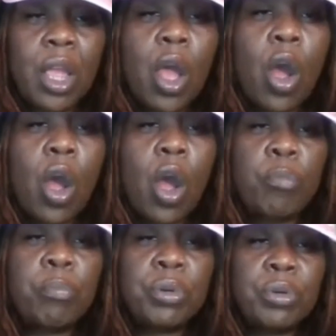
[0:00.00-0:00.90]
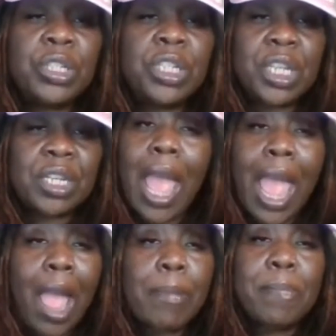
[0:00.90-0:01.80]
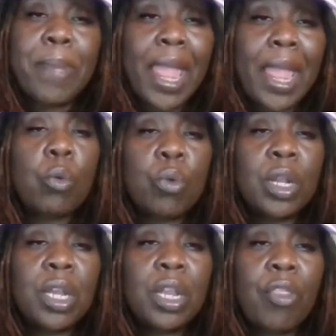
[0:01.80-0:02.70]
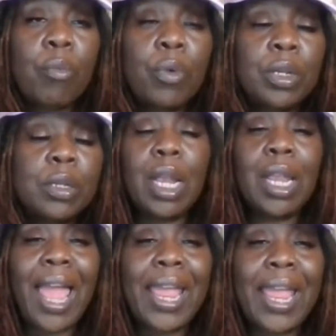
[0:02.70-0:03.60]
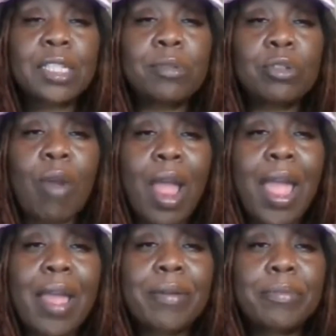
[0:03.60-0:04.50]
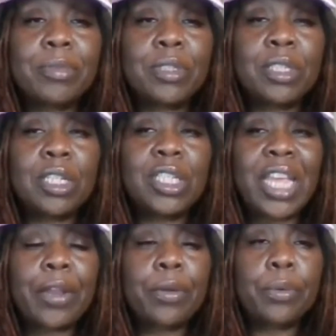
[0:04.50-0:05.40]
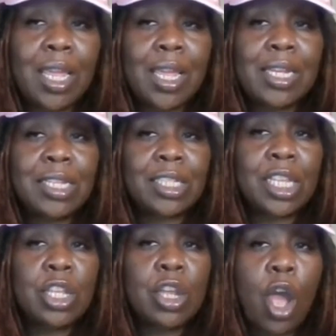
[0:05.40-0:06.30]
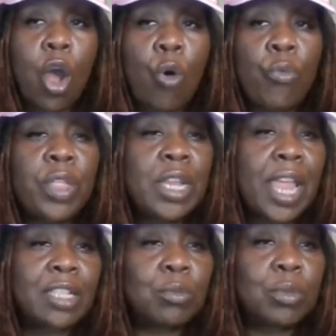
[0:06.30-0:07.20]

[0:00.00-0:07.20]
over bullshit. I'll be back with another one. Like and subscribe to the channel. See you on the next one.